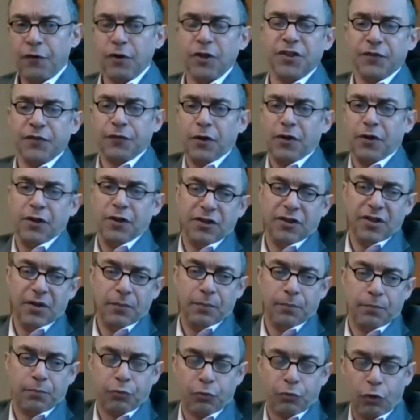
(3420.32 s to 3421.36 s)
first of all, there's
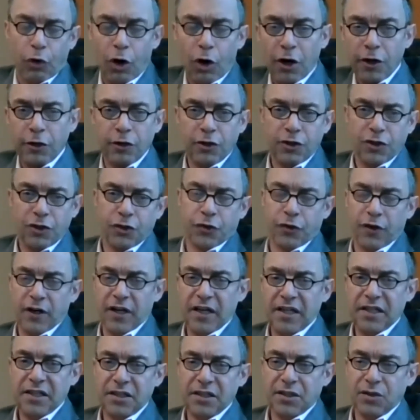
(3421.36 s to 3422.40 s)
a broader
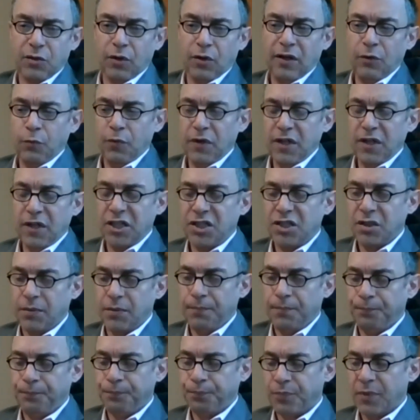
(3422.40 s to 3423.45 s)
trend in which